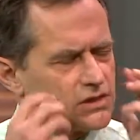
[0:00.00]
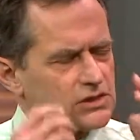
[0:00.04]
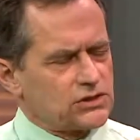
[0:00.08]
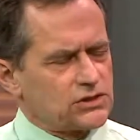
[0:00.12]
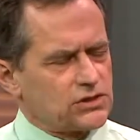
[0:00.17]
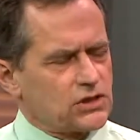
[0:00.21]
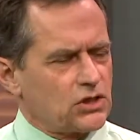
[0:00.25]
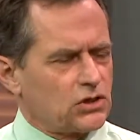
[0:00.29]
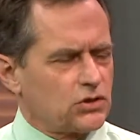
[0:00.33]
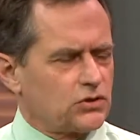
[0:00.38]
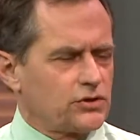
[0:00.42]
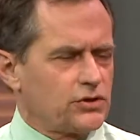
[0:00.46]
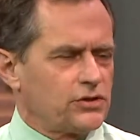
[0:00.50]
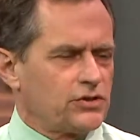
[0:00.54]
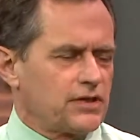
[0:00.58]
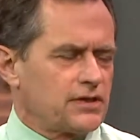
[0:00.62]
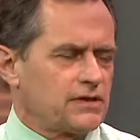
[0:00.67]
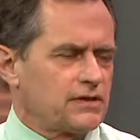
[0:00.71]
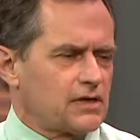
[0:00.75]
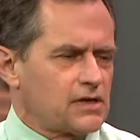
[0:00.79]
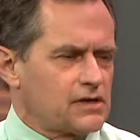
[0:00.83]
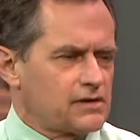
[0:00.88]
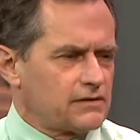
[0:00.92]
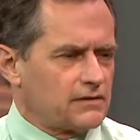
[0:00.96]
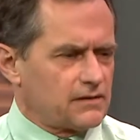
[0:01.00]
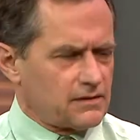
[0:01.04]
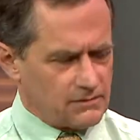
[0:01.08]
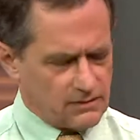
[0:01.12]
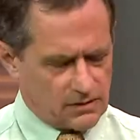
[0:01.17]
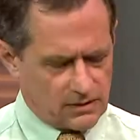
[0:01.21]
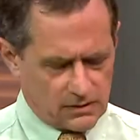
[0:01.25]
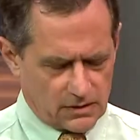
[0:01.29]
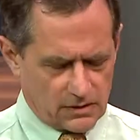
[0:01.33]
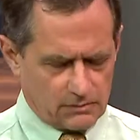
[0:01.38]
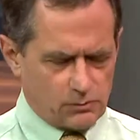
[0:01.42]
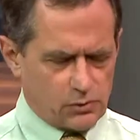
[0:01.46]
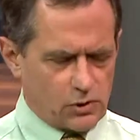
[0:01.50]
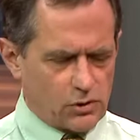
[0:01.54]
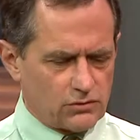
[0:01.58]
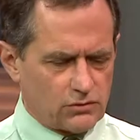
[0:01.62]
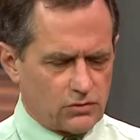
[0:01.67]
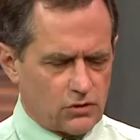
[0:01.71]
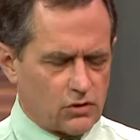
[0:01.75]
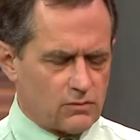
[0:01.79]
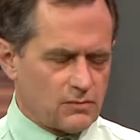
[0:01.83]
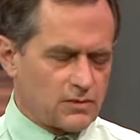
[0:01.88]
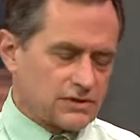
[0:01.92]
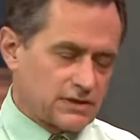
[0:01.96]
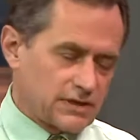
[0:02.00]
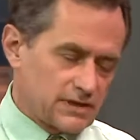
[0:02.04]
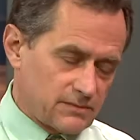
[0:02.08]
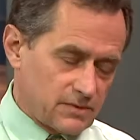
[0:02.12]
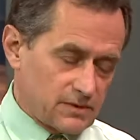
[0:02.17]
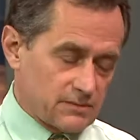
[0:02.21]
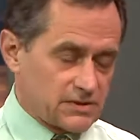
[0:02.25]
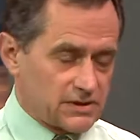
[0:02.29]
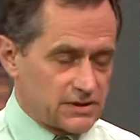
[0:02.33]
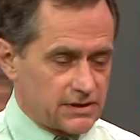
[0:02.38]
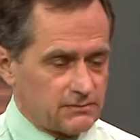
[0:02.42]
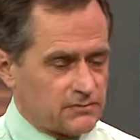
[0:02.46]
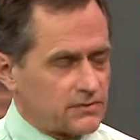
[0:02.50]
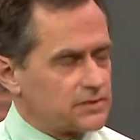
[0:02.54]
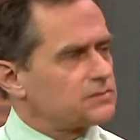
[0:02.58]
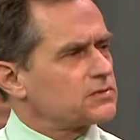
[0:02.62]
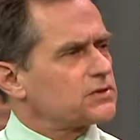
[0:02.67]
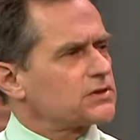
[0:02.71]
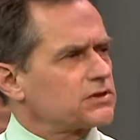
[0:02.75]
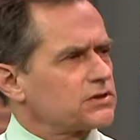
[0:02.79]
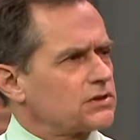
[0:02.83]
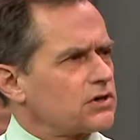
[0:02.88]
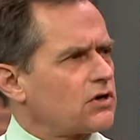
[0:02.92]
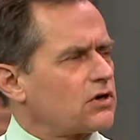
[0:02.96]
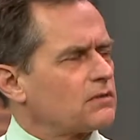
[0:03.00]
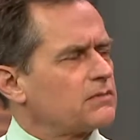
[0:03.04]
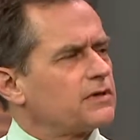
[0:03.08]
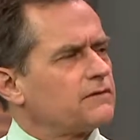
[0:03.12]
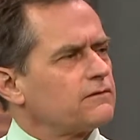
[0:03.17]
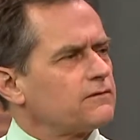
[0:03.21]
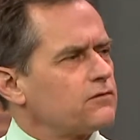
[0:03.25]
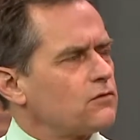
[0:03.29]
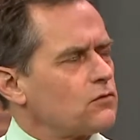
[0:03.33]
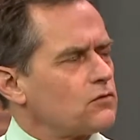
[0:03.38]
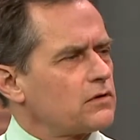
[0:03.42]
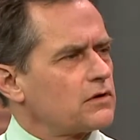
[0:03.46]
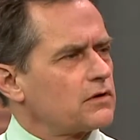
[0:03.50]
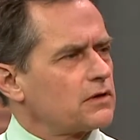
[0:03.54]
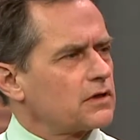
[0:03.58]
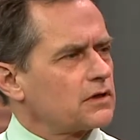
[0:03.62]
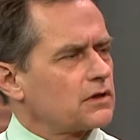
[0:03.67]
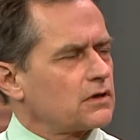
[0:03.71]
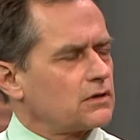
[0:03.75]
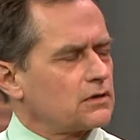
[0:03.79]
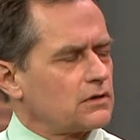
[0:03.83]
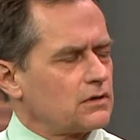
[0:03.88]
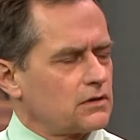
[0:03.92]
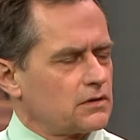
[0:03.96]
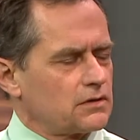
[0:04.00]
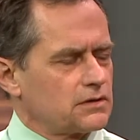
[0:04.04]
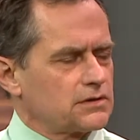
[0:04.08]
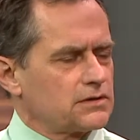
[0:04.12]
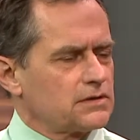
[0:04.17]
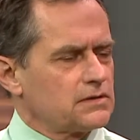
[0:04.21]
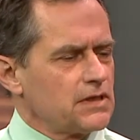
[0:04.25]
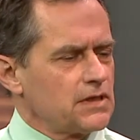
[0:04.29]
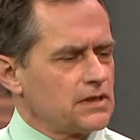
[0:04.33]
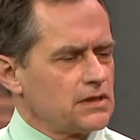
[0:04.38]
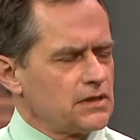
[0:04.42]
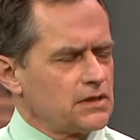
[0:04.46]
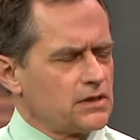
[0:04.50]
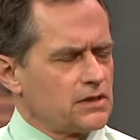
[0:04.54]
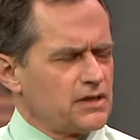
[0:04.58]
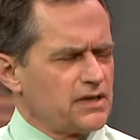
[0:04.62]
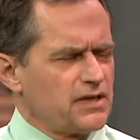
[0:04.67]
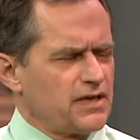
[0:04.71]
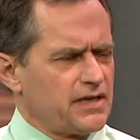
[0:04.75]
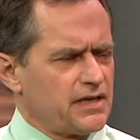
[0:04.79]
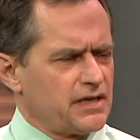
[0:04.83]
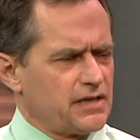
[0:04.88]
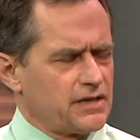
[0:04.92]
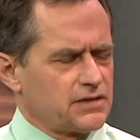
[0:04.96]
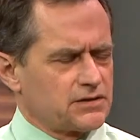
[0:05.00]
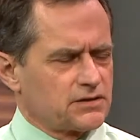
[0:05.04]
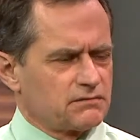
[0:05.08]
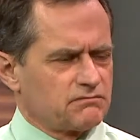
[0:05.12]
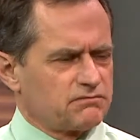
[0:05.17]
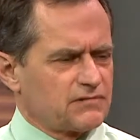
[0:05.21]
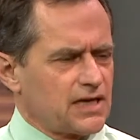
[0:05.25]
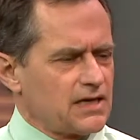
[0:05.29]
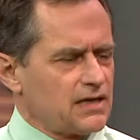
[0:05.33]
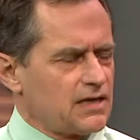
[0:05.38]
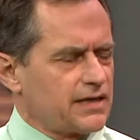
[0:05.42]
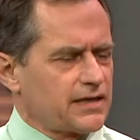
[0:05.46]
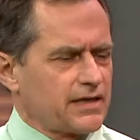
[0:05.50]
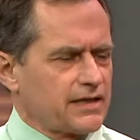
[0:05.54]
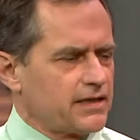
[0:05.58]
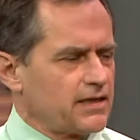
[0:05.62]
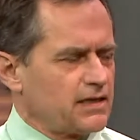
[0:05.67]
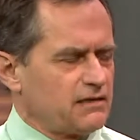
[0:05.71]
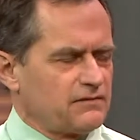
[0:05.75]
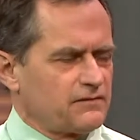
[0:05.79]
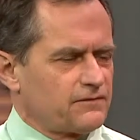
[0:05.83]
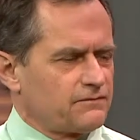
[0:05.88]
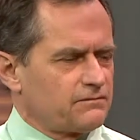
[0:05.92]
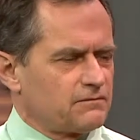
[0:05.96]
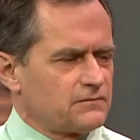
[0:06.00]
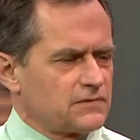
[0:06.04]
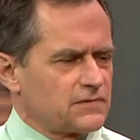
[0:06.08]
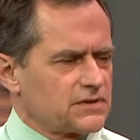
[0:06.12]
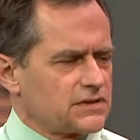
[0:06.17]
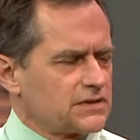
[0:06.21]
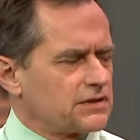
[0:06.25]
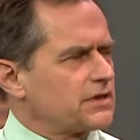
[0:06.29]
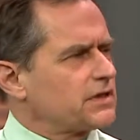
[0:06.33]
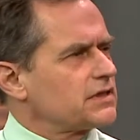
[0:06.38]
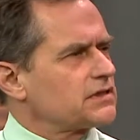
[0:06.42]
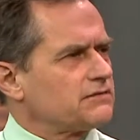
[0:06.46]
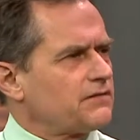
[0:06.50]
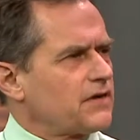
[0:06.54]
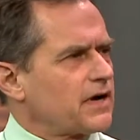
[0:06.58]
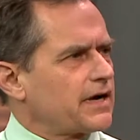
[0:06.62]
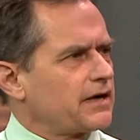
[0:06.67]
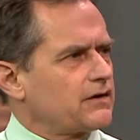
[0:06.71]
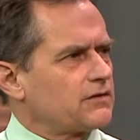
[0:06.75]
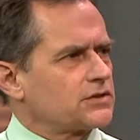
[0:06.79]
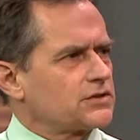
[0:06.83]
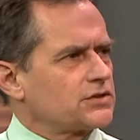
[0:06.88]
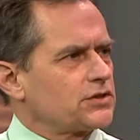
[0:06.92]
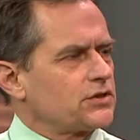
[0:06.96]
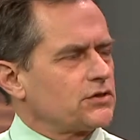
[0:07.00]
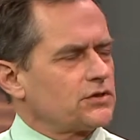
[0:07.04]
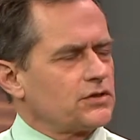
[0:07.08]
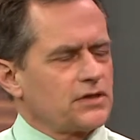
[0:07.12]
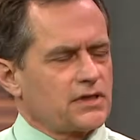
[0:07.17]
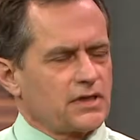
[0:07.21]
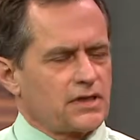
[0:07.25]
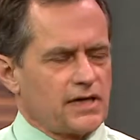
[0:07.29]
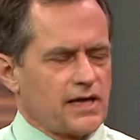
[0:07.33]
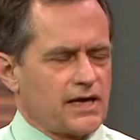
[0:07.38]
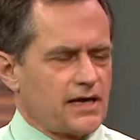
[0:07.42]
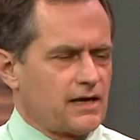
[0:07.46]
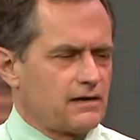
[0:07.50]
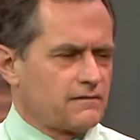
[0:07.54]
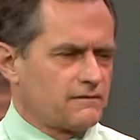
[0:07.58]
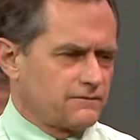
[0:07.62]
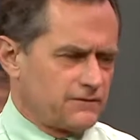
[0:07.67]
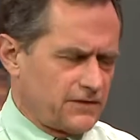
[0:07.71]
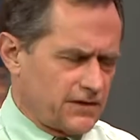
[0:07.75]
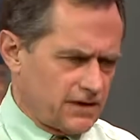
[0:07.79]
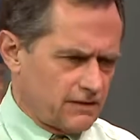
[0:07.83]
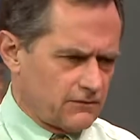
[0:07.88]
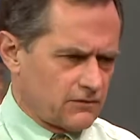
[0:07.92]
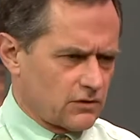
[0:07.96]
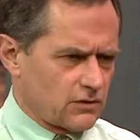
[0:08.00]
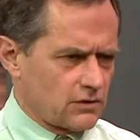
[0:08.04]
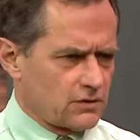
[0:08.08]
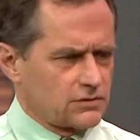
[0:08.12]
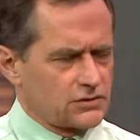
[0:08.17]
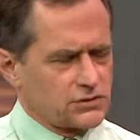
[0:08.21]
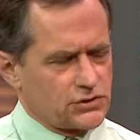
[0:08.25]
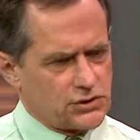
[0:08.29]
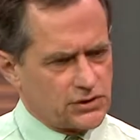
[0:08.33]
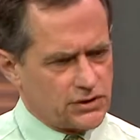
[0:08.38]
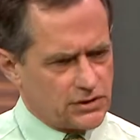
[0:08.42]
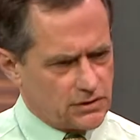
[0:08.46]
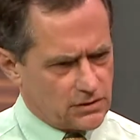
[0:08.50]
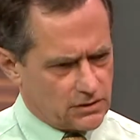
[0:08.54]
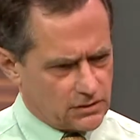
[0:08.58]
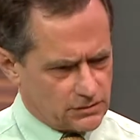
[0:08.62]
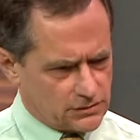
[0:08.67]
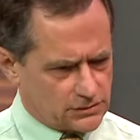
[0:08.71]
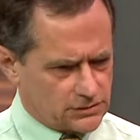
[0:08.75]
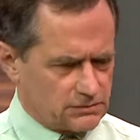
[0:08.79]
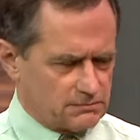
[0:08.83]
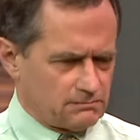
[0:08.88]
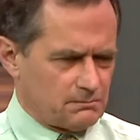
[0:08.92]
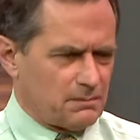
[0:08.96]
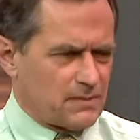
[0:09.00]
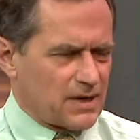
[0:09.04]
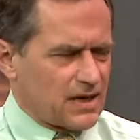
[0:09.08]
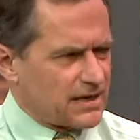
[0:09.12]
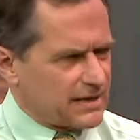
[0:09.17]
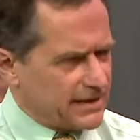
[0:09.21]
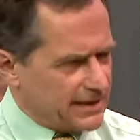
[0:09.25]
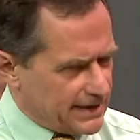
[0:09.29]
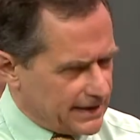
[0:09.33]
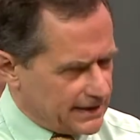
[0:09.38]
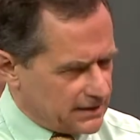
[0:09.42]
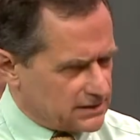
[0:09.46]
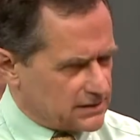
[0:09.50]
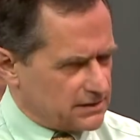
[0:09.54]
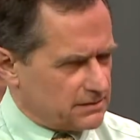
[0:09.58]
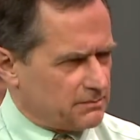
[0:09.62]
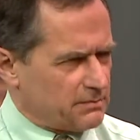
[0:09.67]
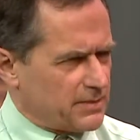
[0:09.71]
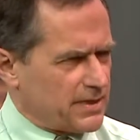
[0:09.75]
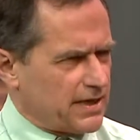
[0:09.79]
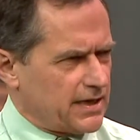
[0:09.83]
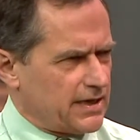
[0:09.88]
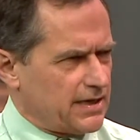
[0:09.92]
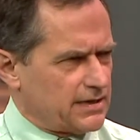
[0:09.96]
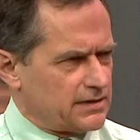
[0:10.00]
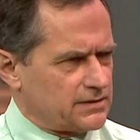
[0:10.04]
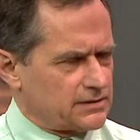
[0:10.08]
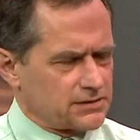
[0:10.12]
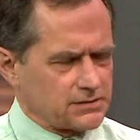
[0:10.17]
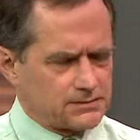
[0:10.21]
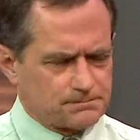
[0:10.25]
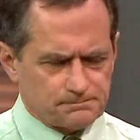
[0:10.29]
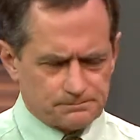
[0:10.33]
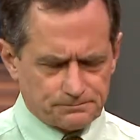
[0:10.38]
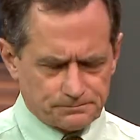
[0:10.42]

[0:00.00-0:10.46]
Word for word: So you can, uh, the prodromal symptoms, symptoms that start before it occurs, is kind of like any serious virus. You know, you can have fever, chills, body aches and pains,